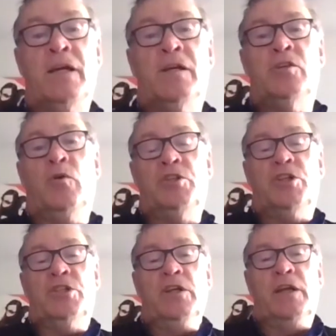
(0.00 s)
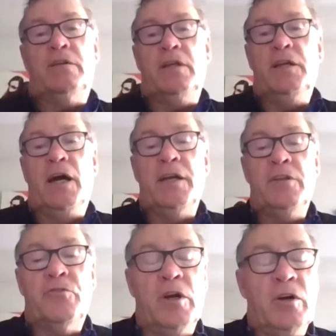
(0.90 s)
So in
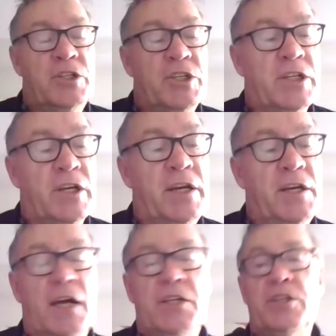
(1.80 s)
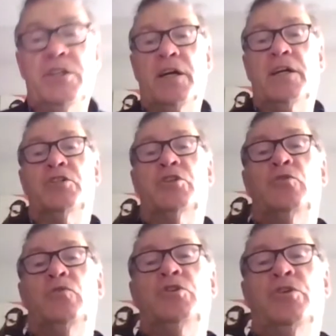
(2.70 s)
'83, I just let nature take its course.